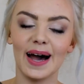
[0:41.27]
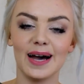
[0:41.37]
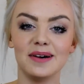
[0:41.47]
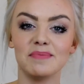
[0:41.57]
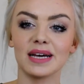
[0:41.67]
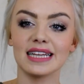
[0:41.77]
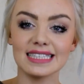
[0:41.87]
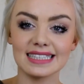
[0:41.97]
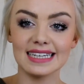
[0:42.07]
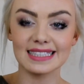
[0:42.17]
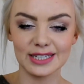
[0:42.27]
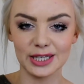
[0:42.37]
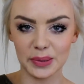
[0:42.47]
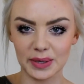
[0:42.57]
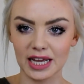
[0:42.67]
But this is a
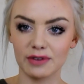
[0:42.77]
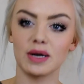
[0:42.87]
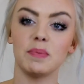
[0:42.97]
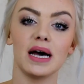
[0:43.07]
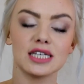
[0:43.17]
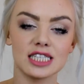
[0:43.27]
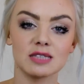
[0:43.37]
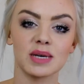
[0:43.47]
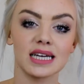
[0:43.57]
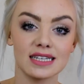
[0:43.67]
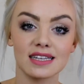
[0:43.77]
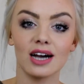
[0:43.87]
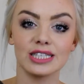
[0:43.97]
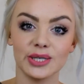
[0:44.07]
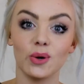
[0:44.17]
new one that I've repurchased because
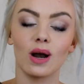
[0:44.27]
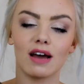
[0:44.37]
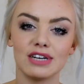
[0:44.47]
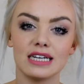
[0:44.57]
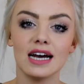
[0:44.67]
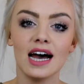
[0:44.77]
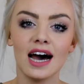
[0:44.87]
I do love it.